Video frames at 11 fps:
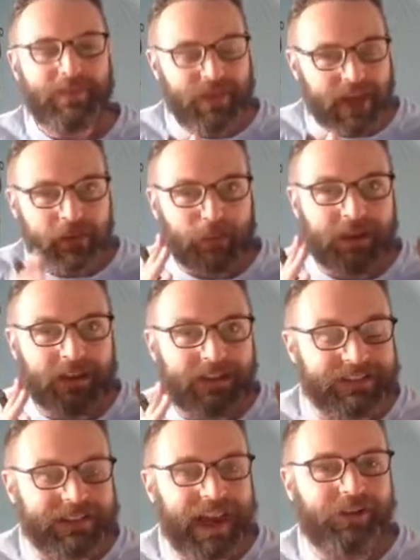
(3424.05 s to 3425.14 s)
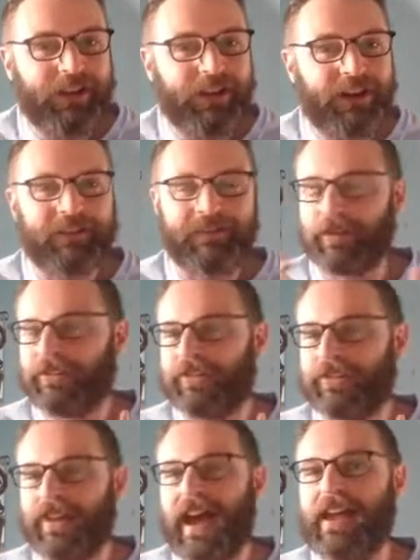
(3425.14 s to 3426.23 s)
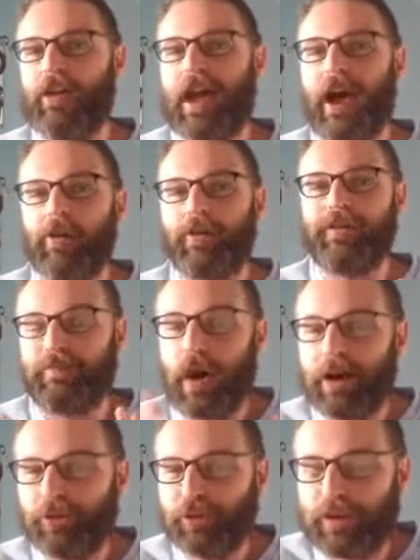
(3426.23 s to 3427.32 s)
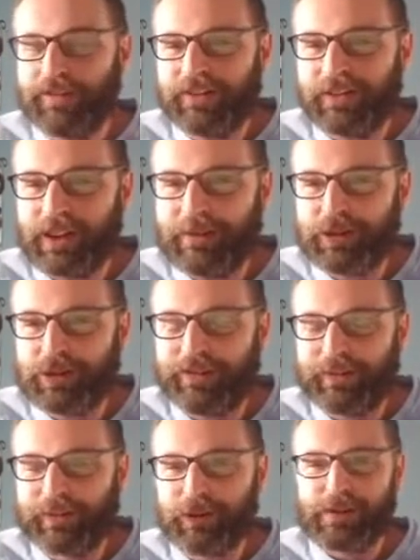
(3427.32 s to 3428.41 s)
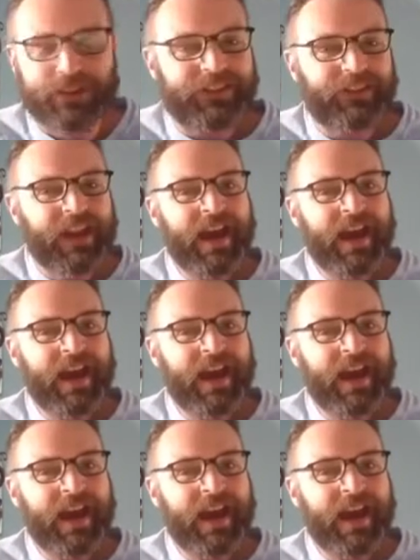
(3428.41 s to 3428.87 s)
that's been dial-in versus dial-out model-driven telemetry subscriptions.